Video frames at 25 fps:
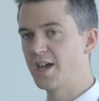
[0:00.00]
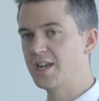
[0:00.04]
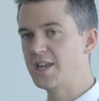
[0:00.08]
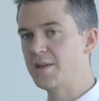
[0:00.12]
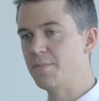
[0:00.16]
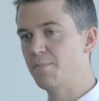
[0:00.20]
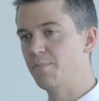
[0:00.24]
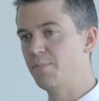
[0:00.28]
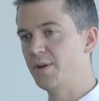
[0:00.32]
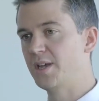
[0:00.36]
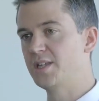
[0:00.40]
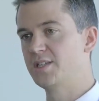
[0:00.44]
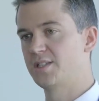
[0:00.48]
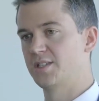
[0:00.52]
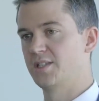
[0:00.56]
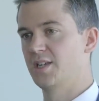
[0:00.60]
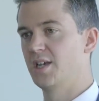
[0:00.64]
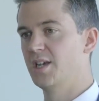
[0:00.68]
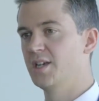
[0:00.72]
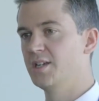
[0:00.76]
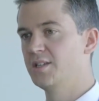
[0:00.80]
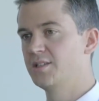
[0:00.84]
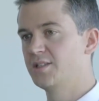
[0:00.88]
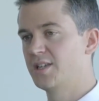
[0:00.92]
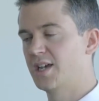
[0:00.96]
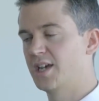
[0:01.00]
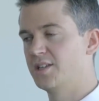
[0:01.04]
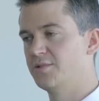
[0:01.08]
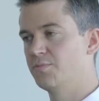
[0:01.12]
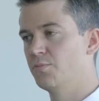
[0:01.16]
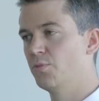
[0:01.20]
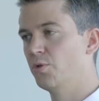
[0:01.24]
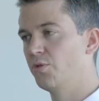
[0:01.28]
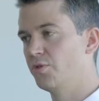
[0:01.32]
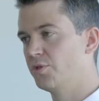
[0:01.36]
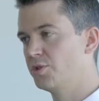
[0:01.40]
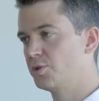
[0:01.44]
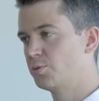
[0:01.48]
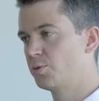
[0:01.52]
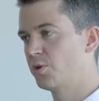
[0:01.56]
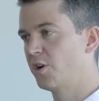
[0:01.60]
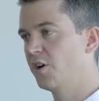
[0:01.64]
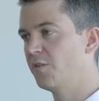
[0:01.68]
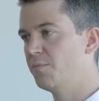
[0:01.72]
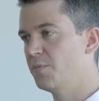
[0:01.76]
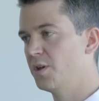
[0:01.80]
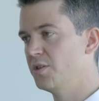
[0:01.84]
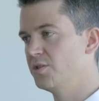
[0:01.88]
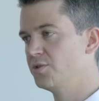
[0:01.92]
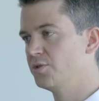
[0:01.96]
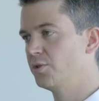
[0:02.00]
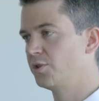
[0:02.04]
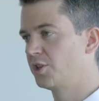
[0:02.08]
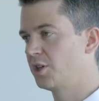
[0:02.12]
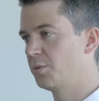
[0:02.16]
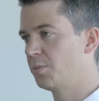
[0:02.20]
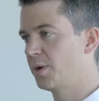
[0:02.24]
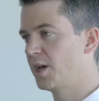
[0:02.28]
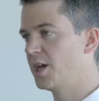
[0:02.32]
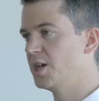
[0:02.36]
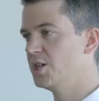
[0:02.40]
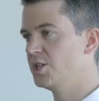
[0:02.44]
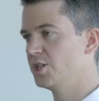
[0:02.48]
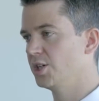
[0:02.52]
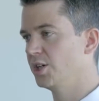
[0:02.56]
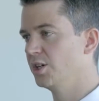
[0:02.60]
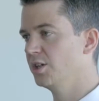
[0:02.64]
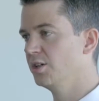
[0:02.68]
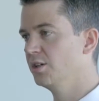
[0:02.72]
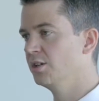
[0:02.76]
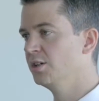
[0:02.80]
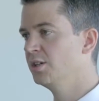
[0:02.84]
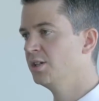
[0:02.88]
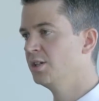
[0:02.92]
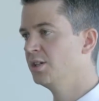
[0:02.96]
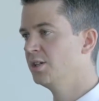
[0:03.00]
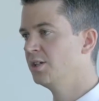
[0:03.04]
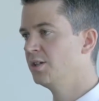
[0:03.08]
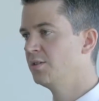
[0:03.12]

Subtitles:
any business has more than 12 months occupation,